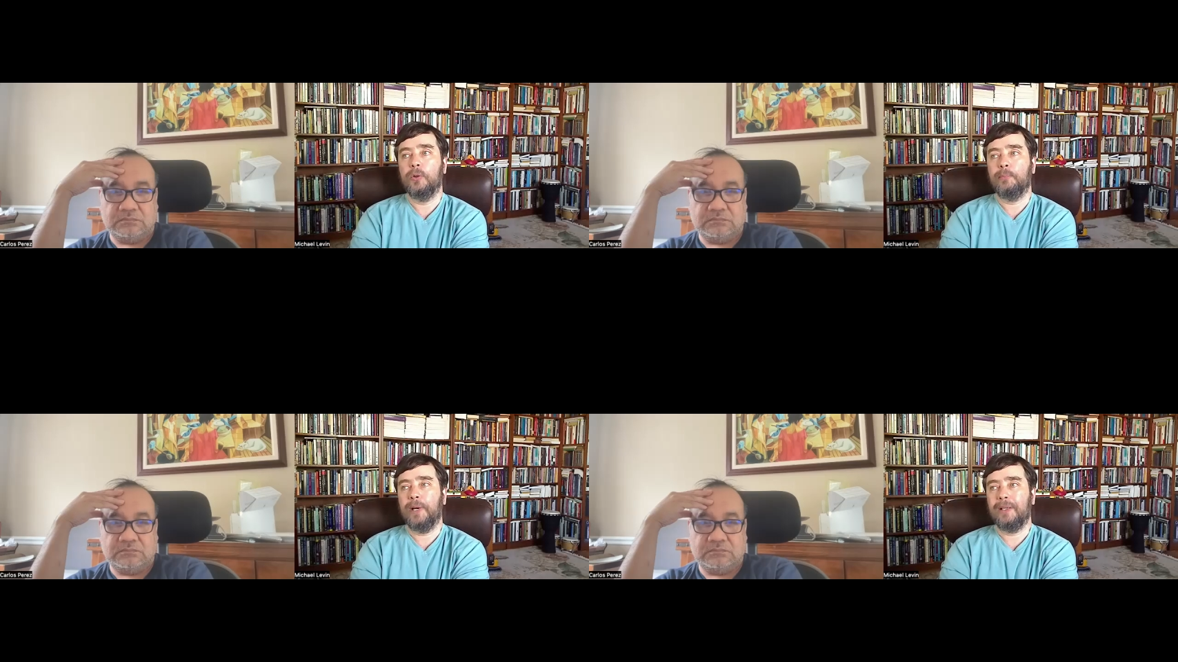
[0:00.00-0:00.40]

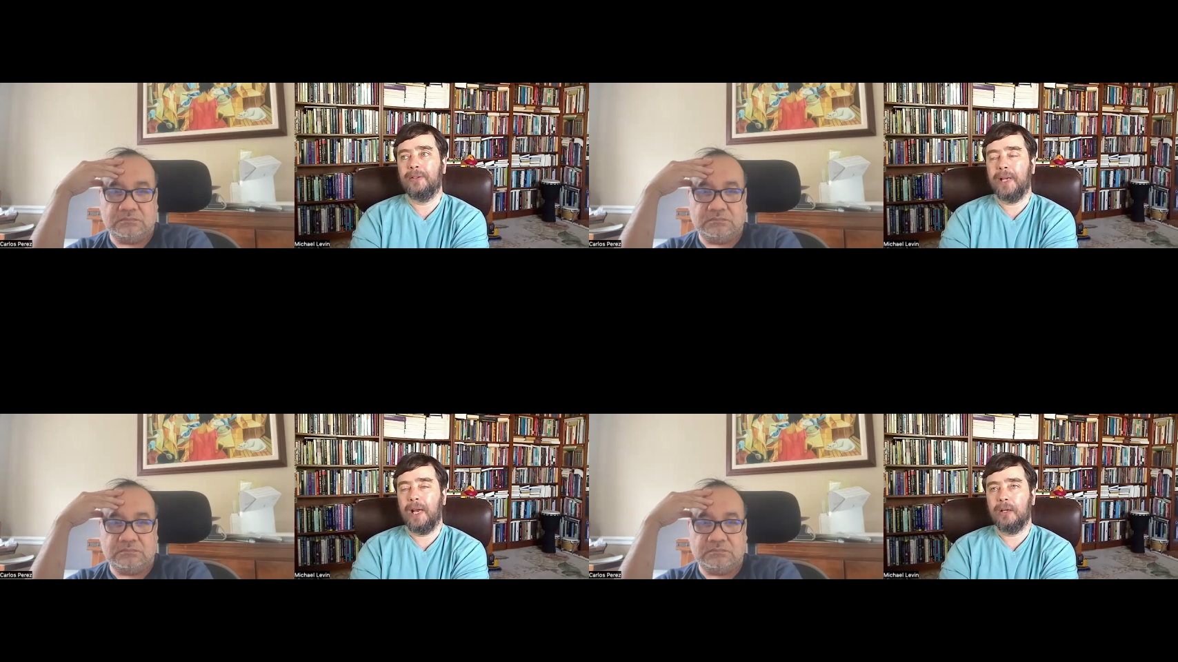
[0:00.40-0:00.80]
Speaker 1: the
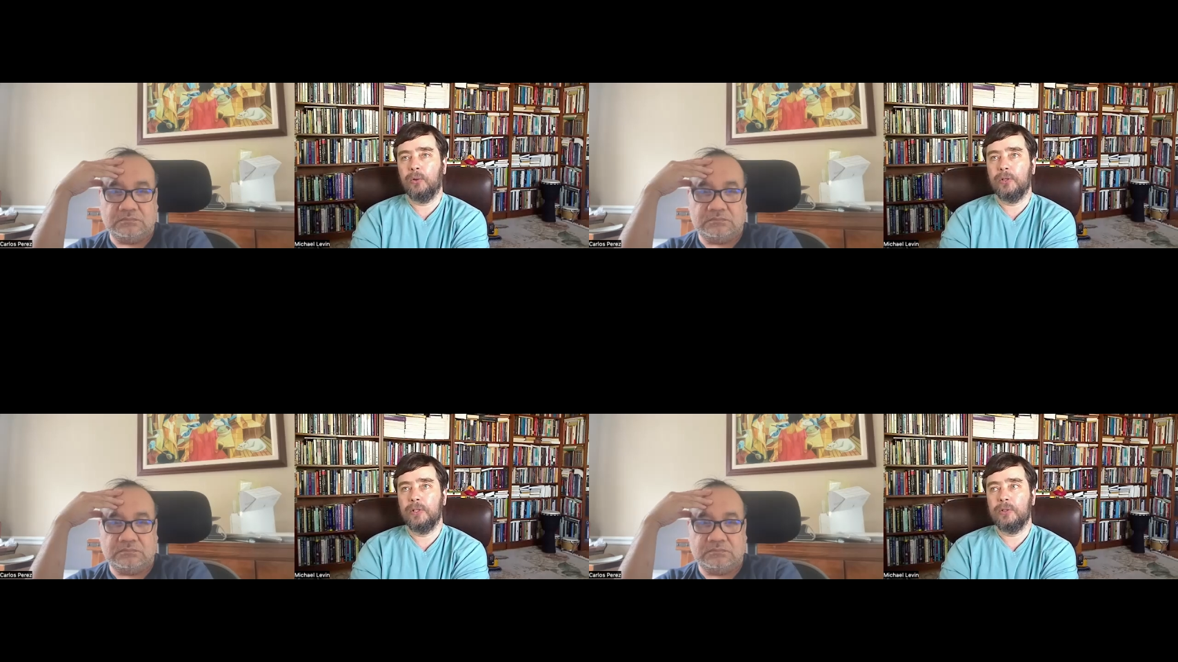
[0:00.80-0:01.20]
binary
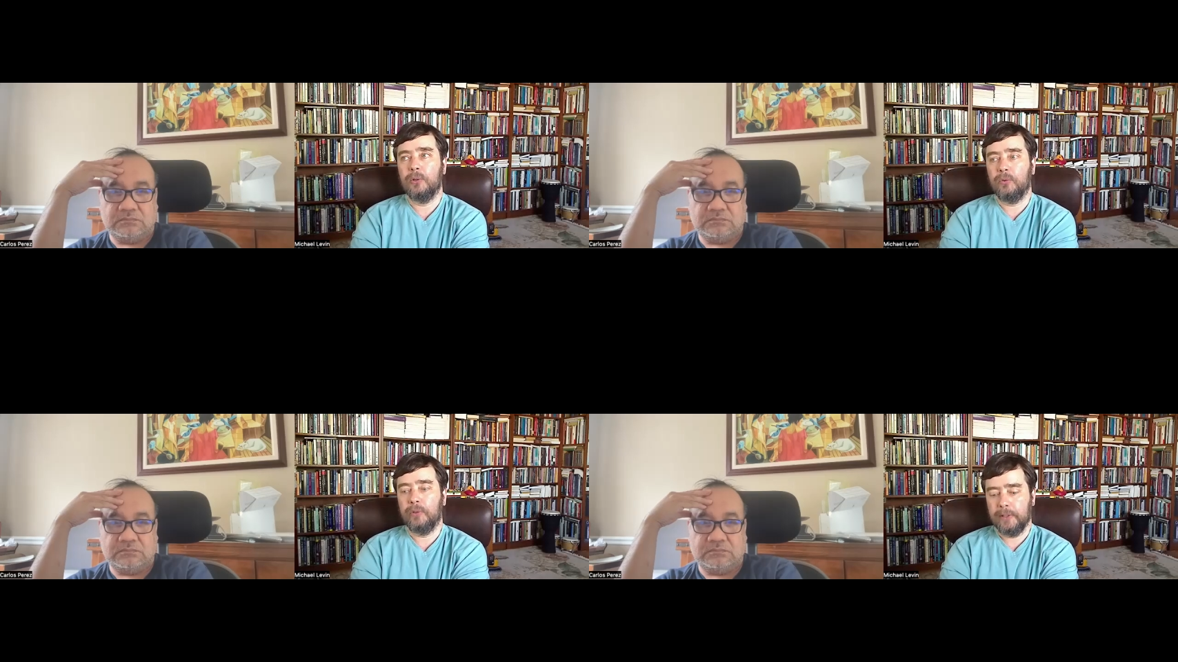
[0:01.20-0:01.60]
categories
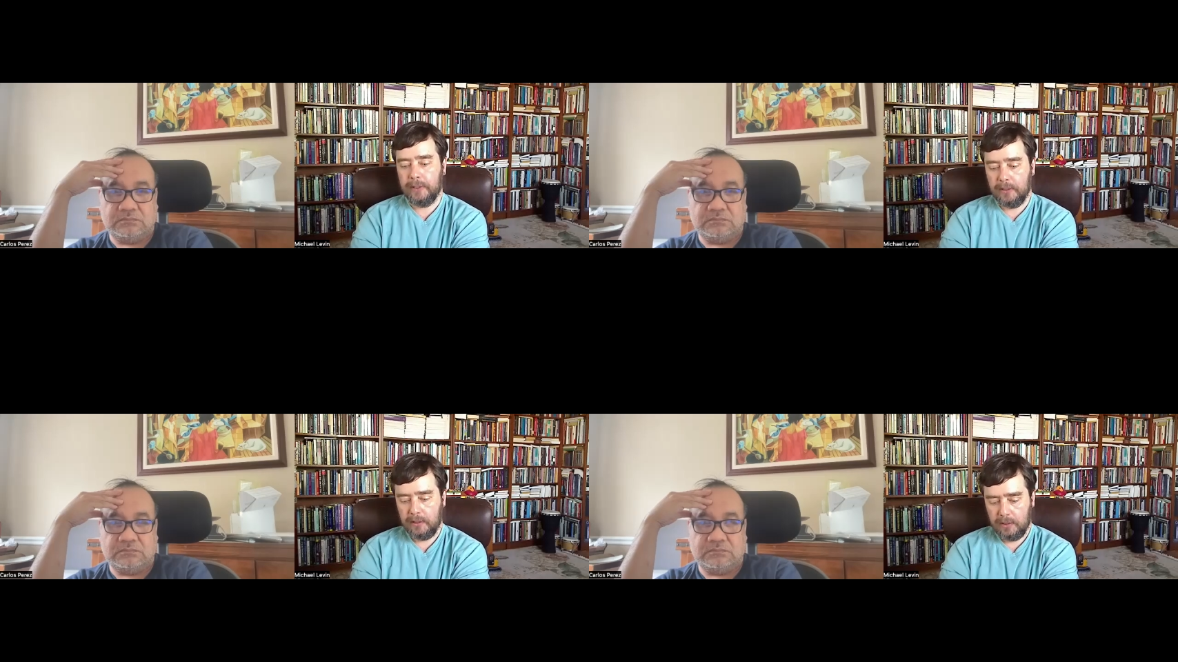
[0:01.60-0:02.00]
don't
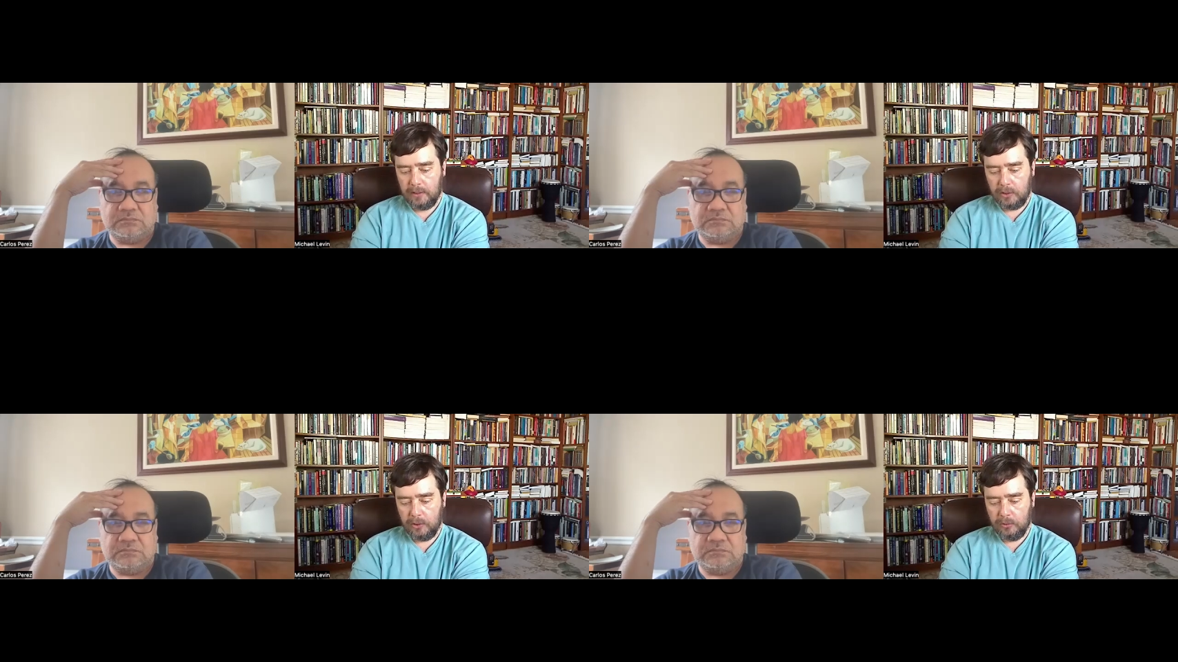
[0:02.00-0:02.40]
really
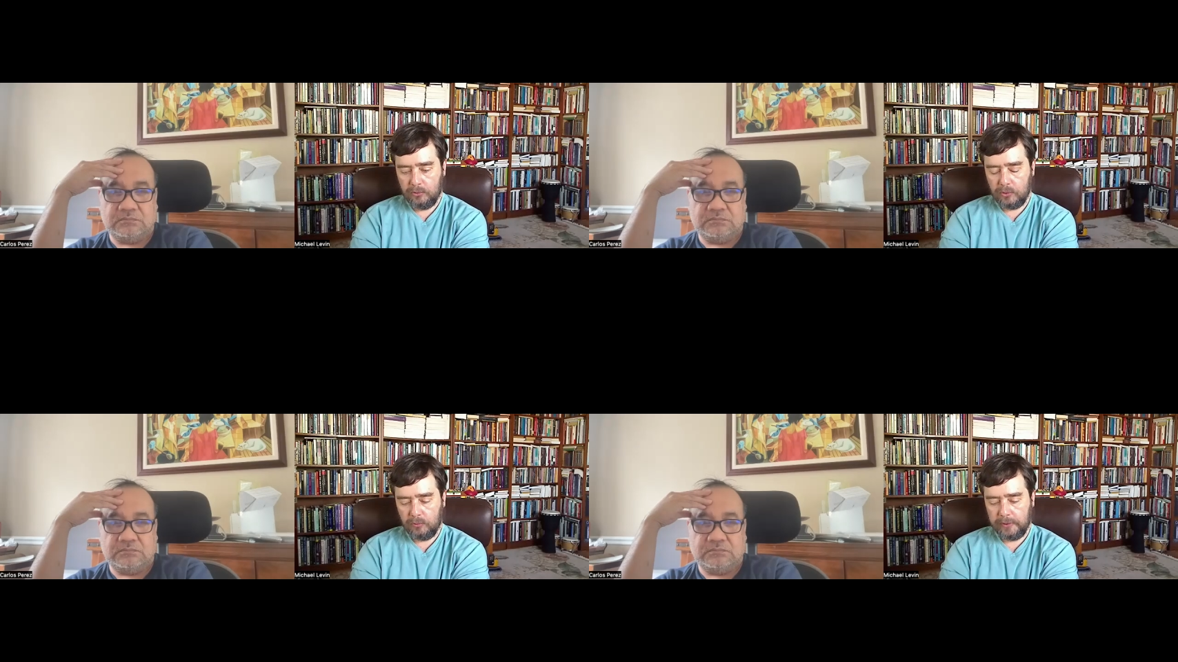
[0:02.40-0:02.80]
you know
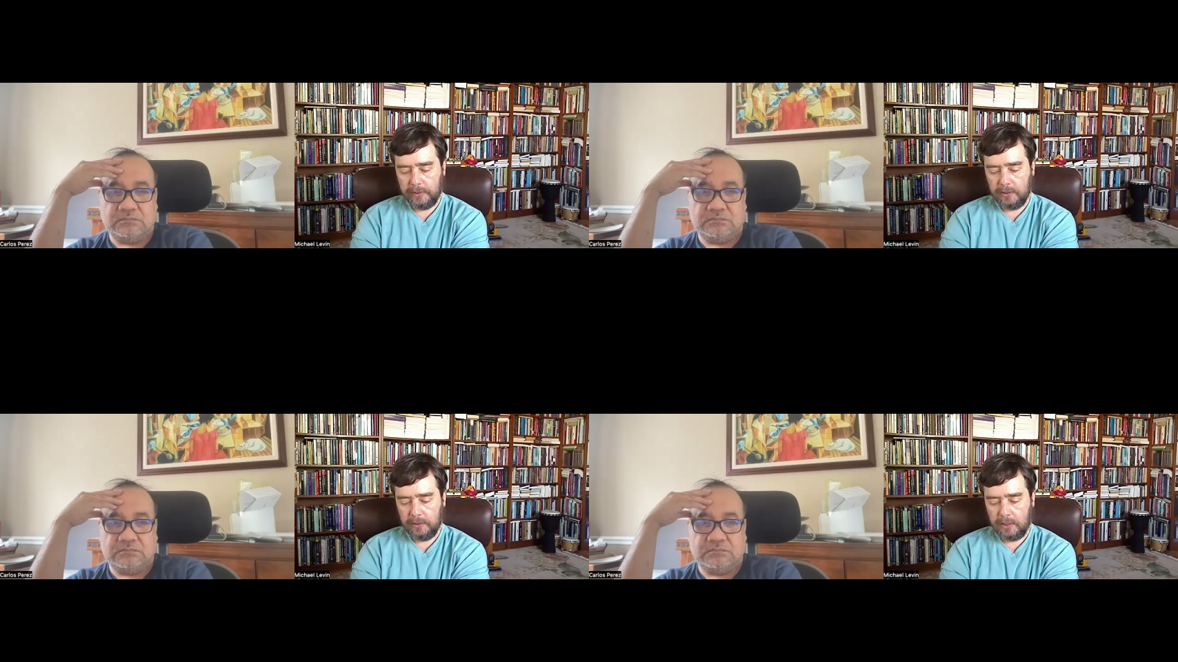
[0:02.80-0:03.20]
don't
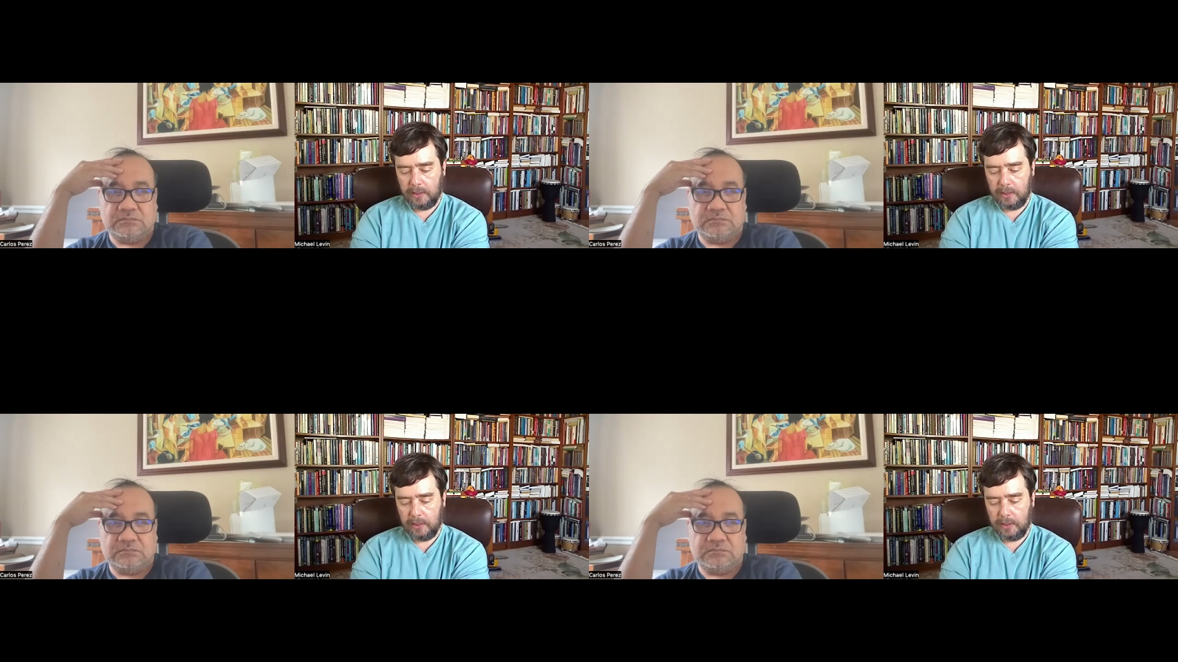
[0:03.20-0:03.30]
really